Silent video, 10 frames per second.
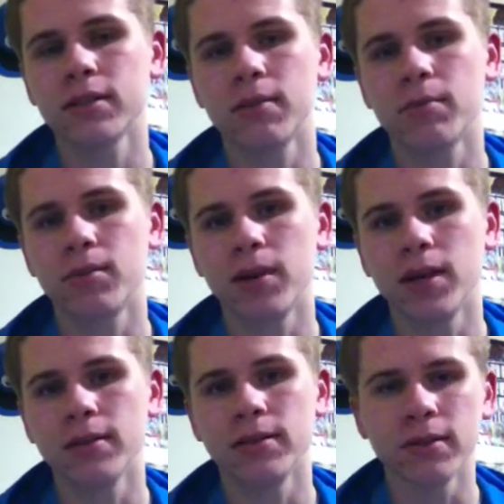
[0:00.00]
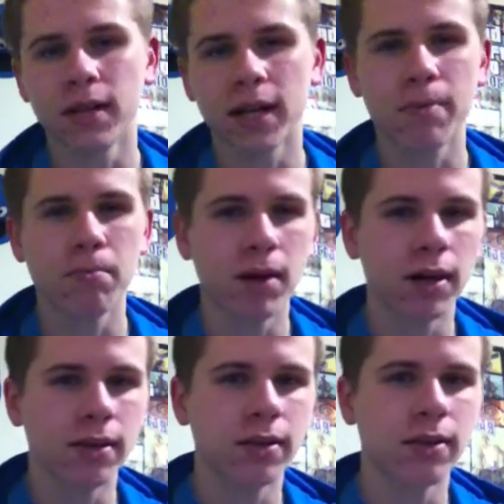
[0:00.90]
I'm gonna wait till like a
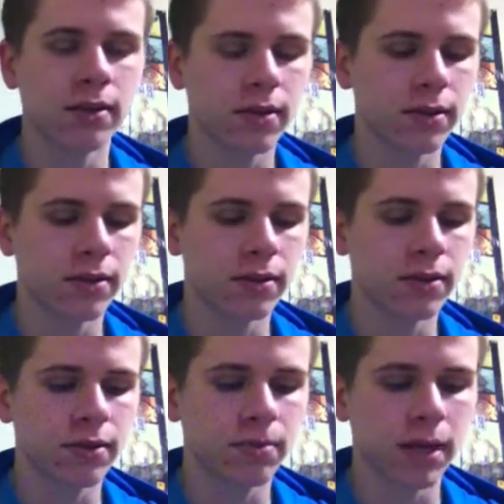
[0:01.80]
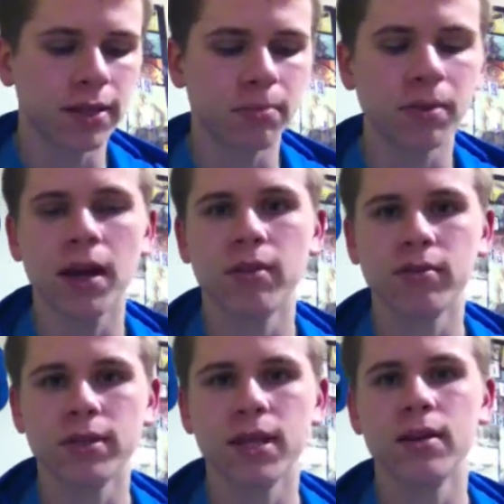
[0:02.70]
month or until my supply
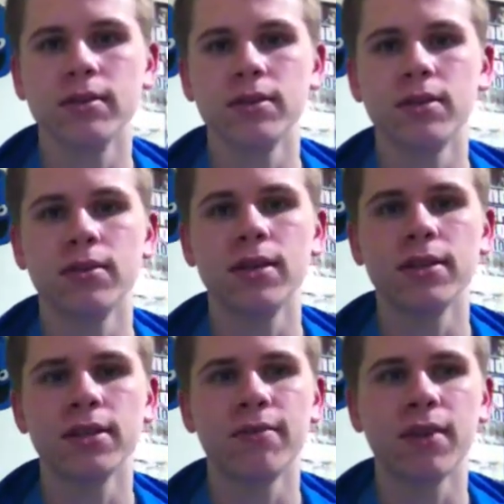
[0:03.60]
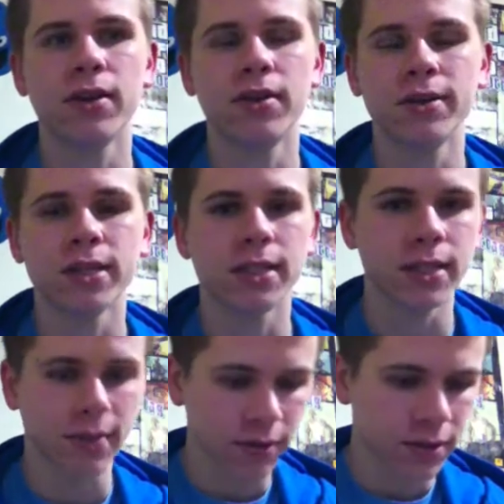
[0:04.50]
runs out and see if I notice any
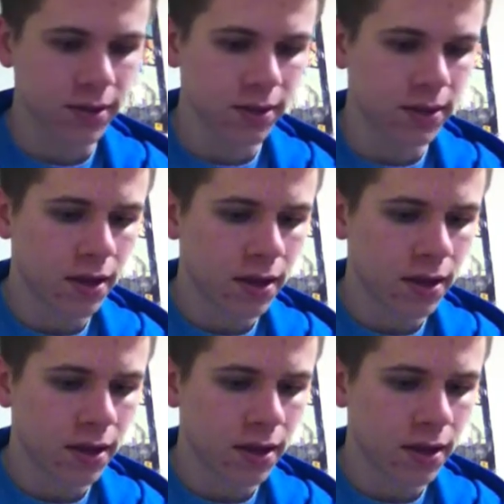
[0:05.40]
differences.